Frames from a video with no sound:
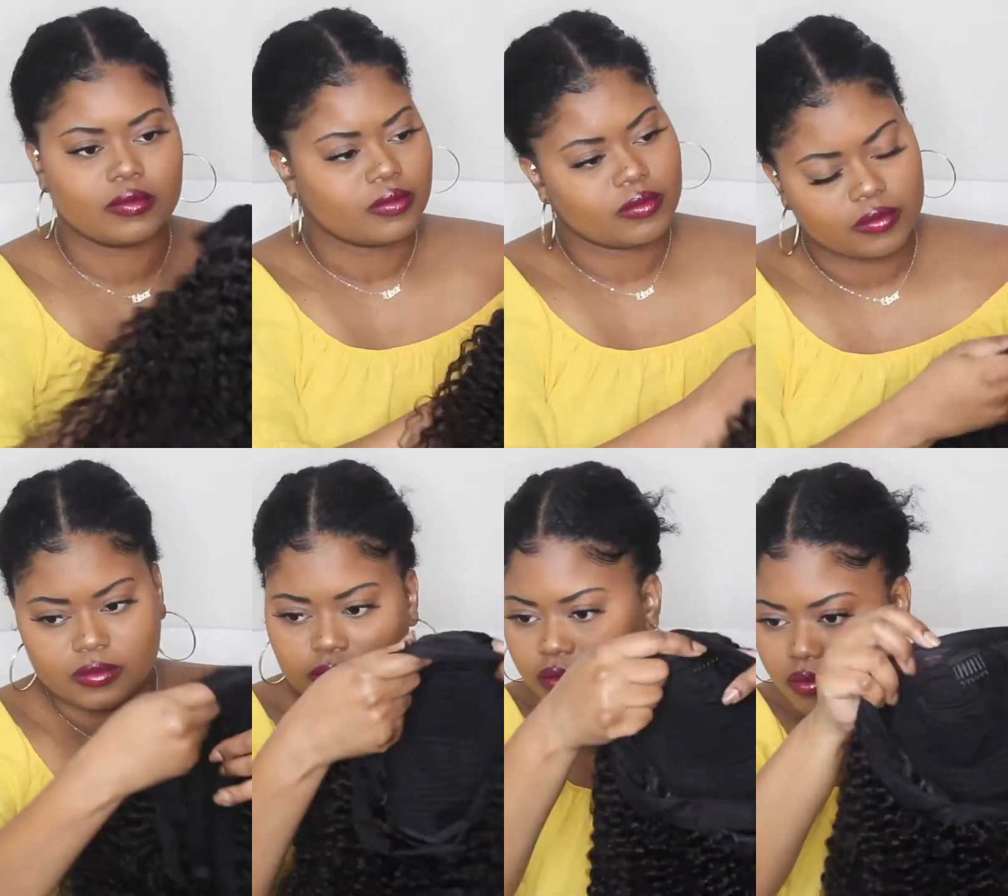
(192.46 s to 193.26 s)
it
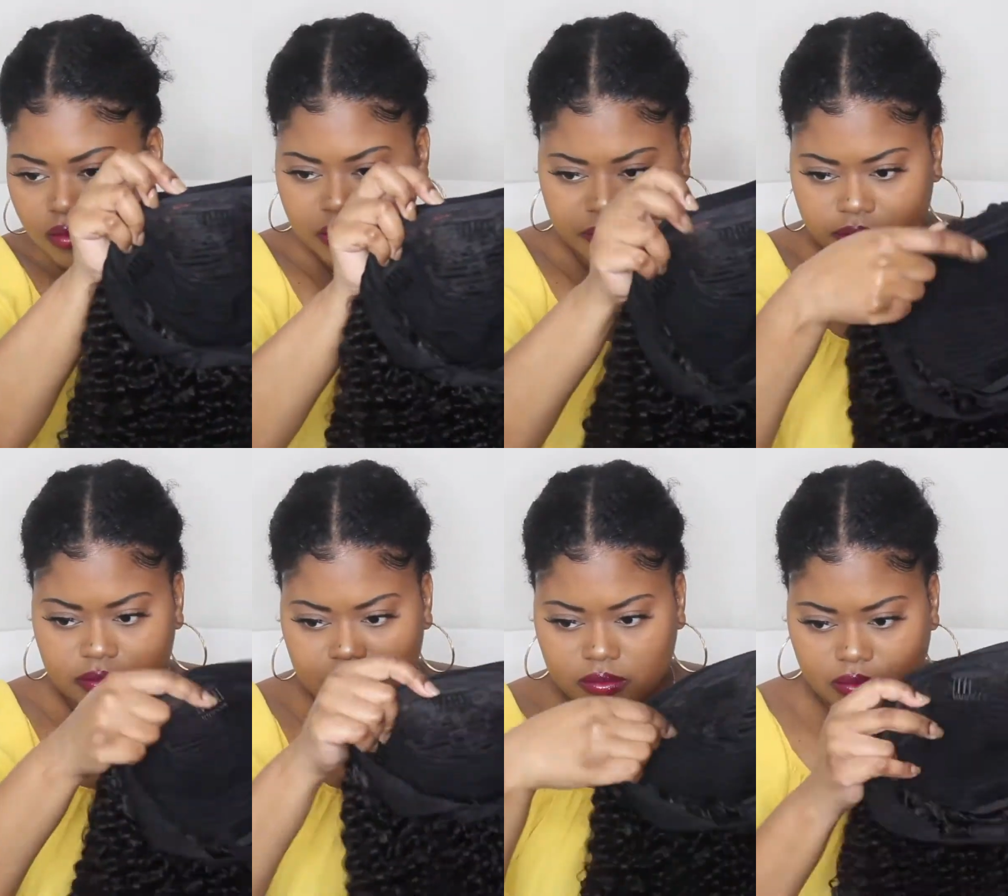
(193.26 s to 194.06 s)
is like
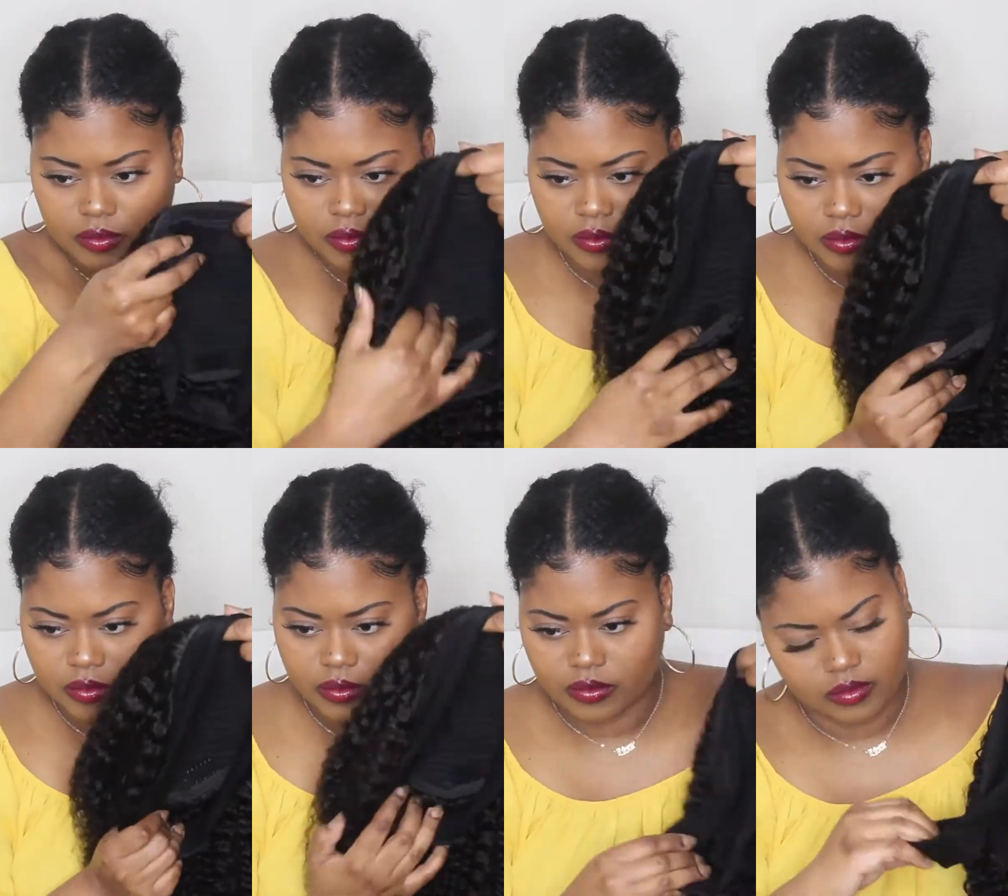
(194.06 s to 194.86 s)
the softest hair
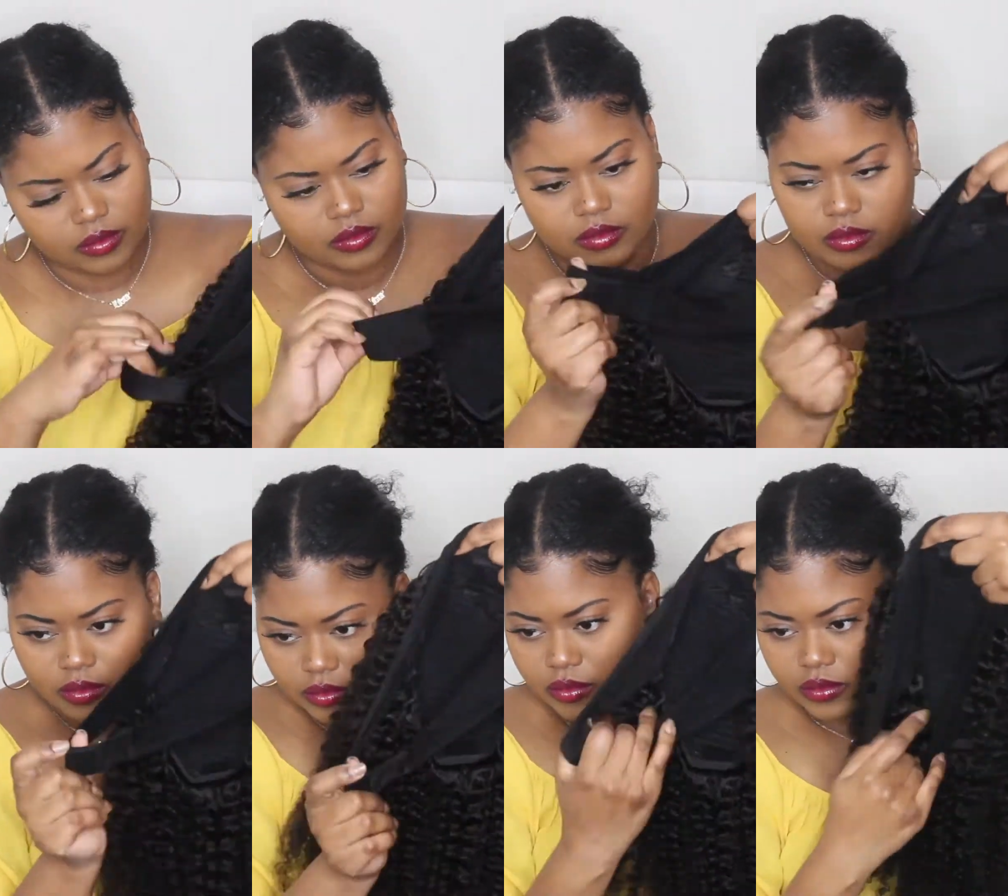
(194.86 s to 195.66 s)
I've ever
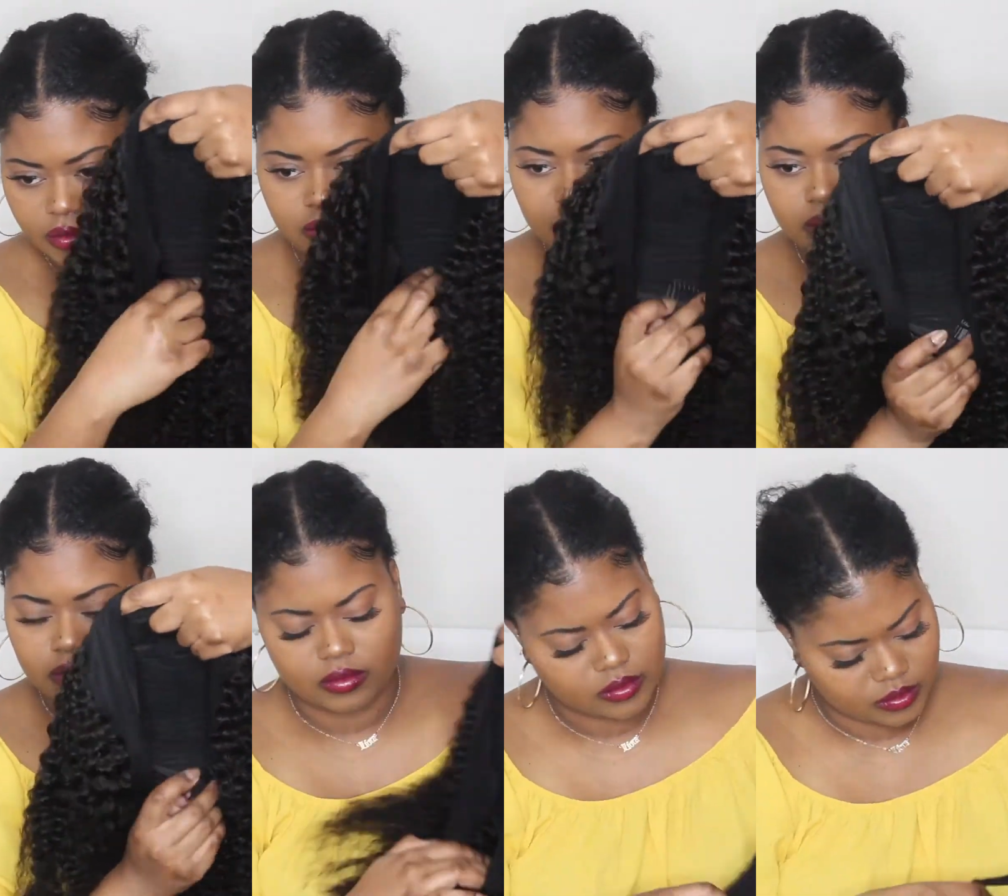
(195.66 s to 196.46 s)
felt, and the
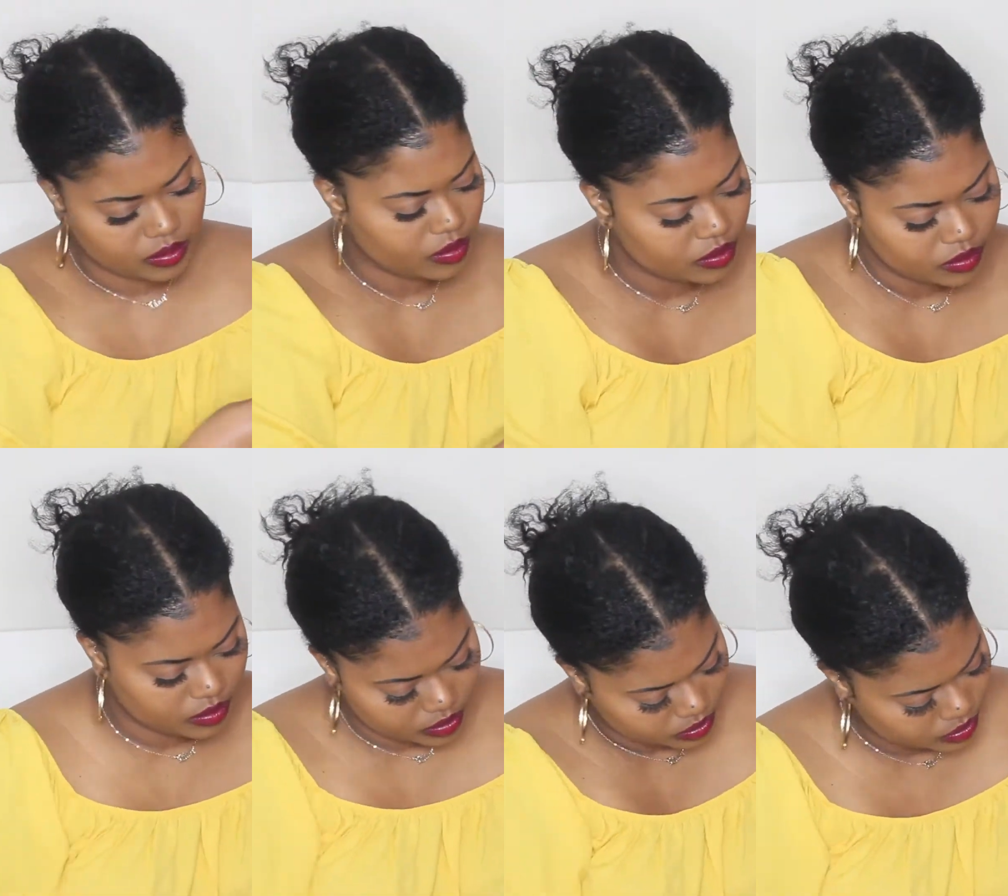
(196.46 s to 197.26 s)
texture
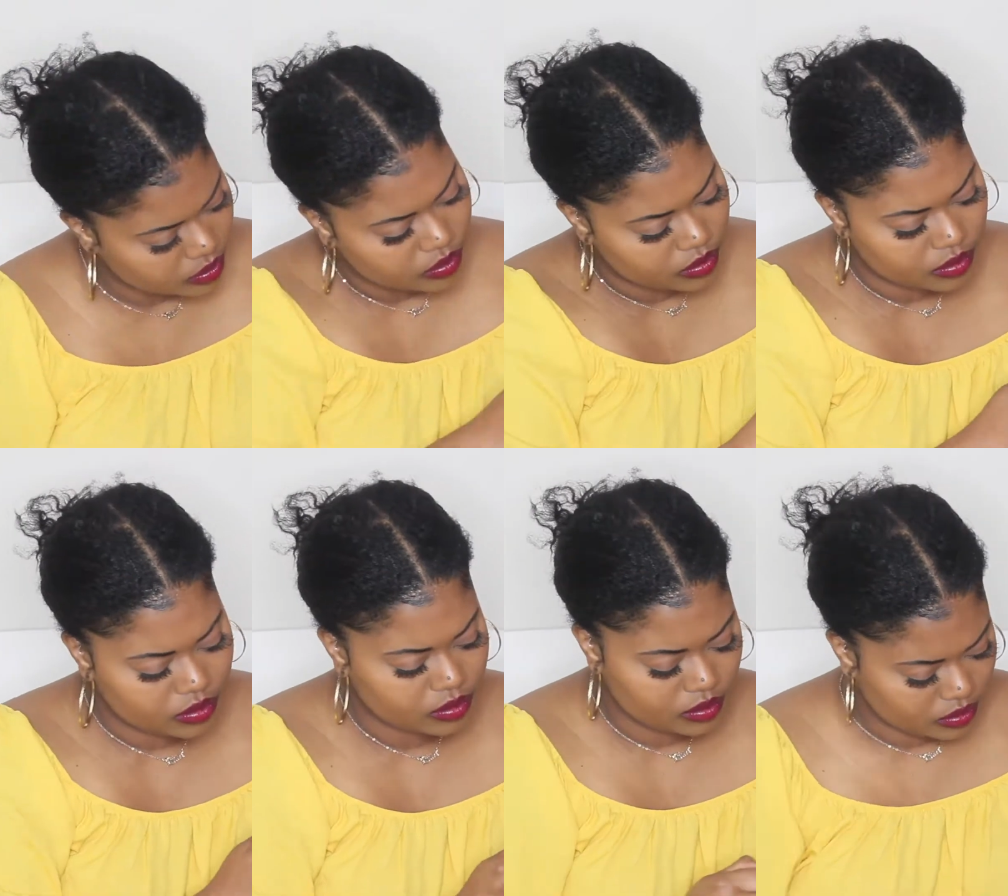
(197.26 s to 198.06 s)
looks so
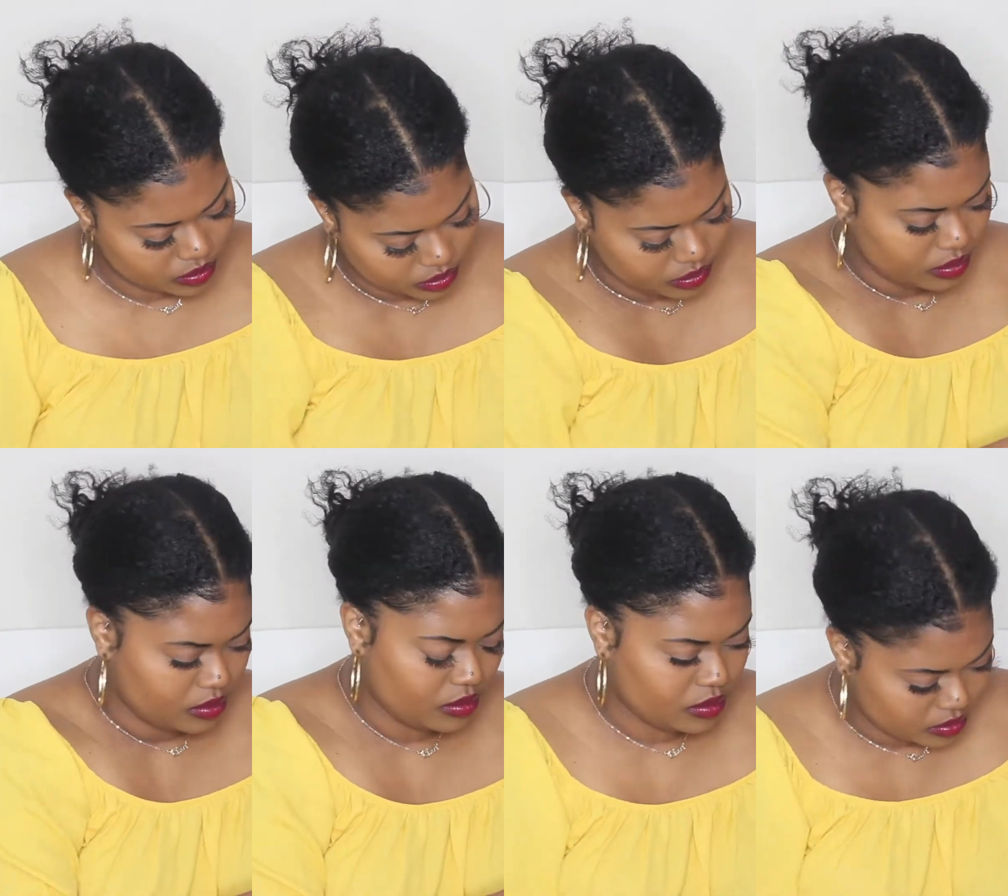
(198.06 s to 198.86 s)
good and it